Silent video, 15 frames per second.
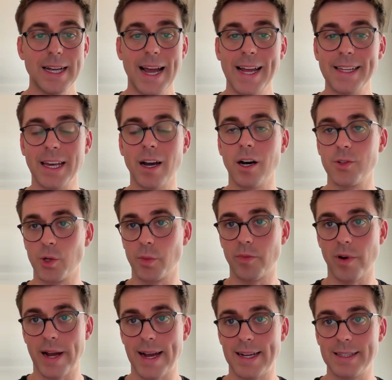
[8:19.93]
any other
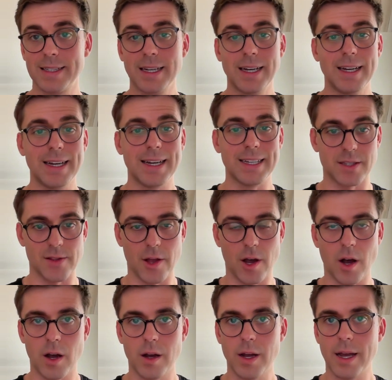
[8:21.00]
brand is
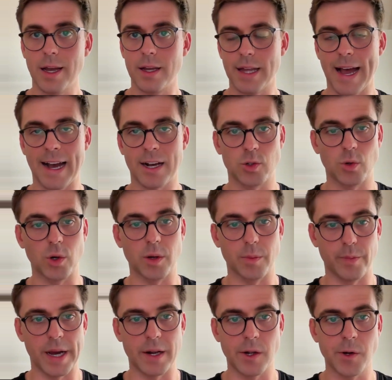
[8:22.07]
not an actual
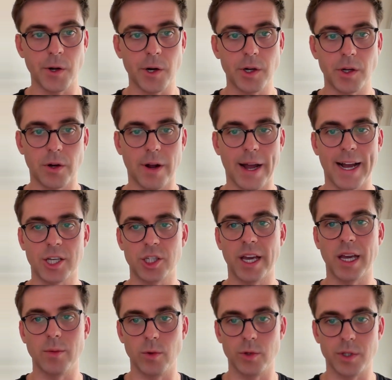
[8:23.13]
competitor, you're actually
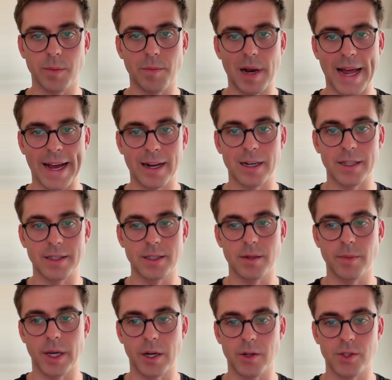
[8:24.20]
able to blacklist them here.